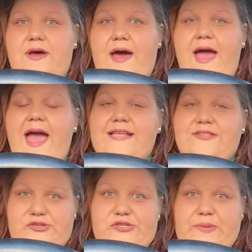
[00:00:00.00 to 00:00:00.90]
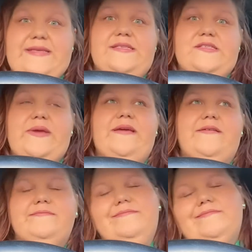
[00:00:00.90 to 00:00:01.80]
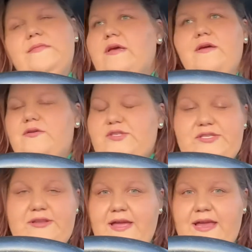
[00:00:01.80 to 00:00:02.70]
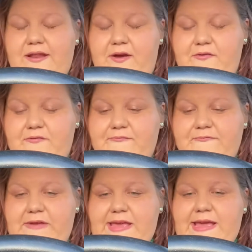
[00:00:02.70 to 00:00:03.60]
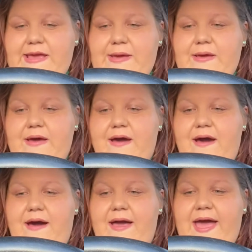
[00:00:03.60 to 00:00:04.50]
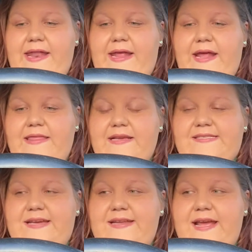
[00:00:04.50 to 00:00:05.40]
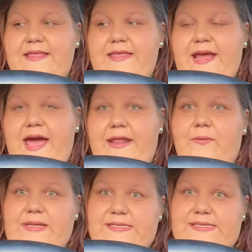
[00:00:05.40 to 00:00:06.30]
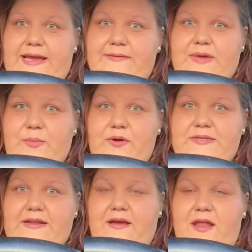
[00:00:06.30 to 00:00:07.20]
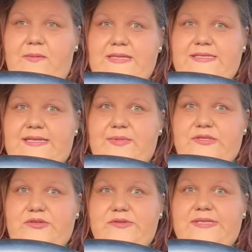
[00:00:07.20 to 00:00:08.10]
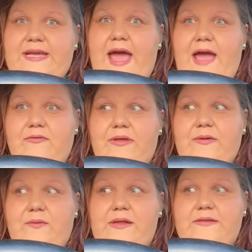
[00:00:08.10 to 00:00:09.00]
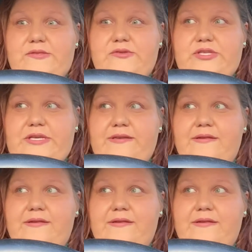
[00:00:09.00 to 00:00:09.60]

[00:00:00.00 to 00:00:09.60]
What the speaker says: I had sushi twice this week, which is not keto. I had it, I think, Sunday, and then I had it Wednesday. I broke down and got it Wednesday. But Tuesday, I really wanted the sushi.